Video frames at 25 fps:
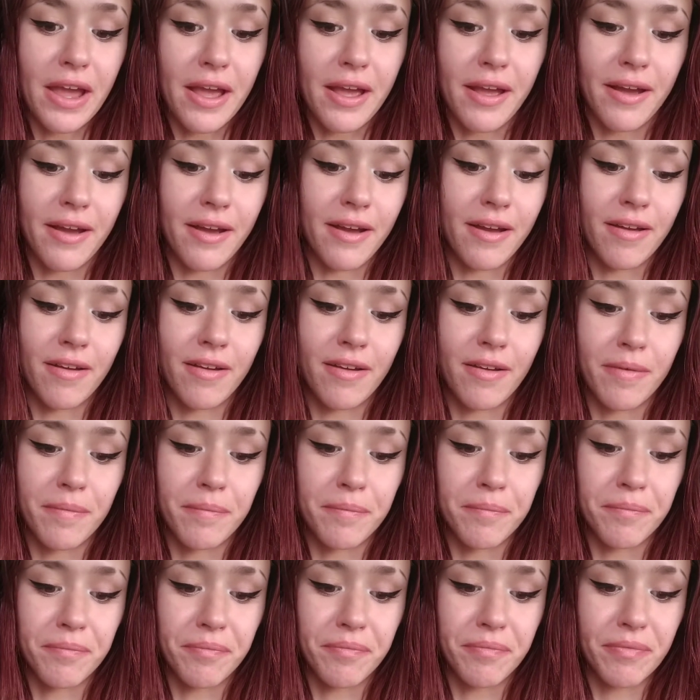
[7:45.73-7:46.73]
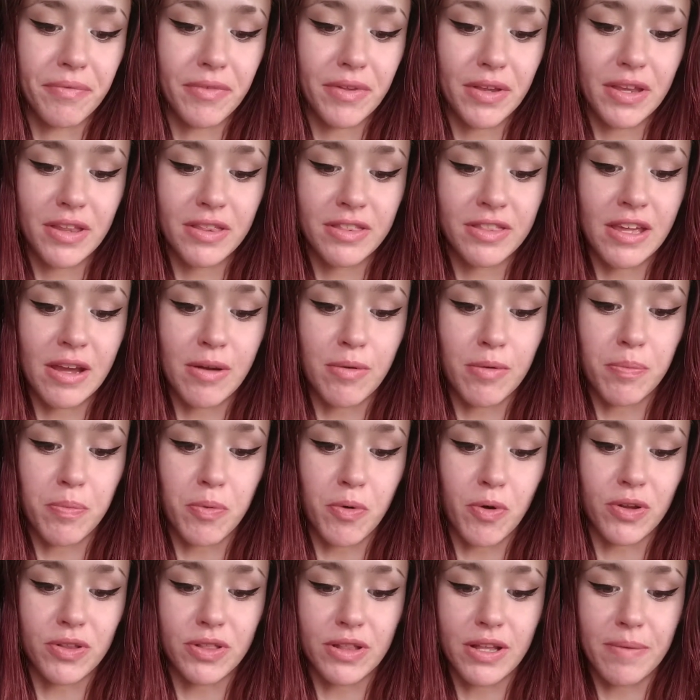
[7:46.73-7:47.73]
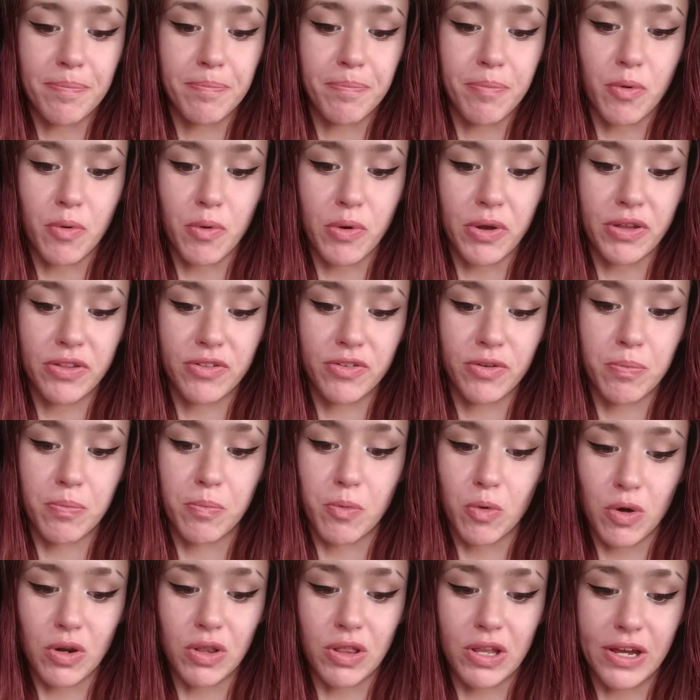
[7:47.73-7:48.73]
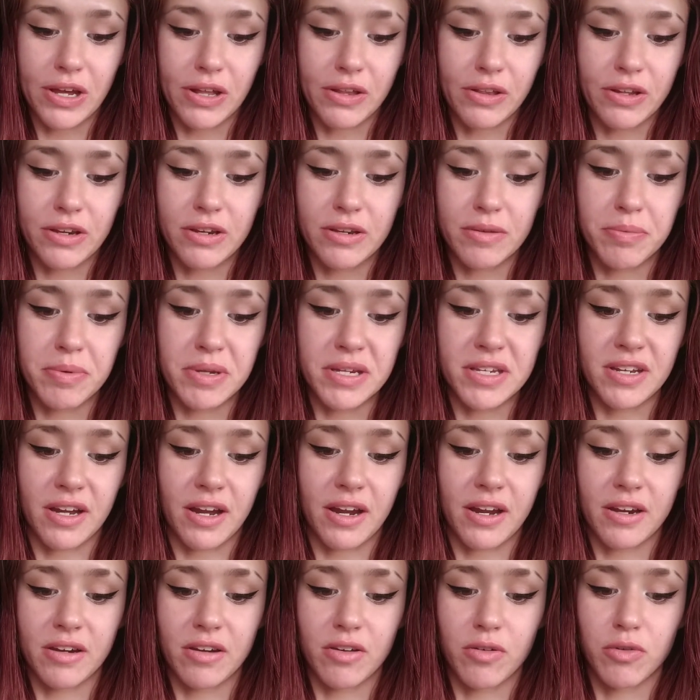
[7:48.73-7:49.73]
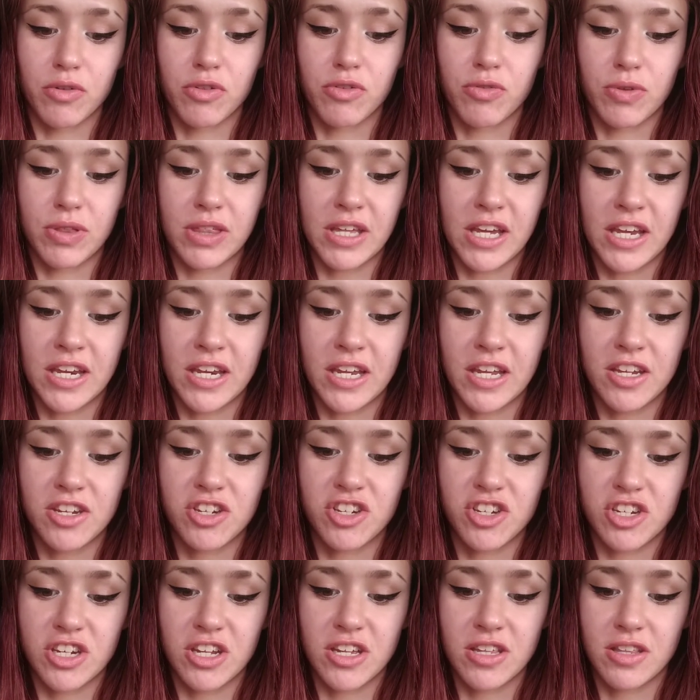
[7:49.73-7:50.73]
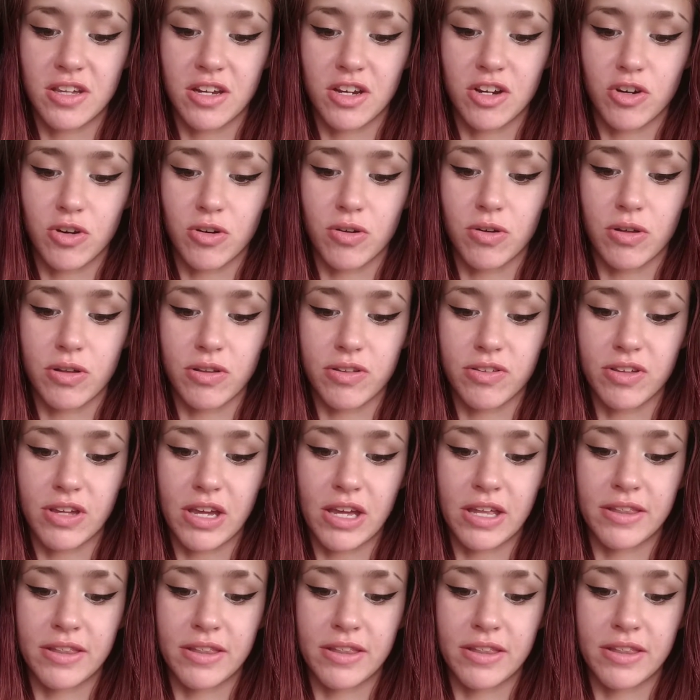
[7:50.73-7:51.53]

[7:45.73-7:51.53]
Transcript: They report that boys are more likely to be diagnosed with ADHD than girls,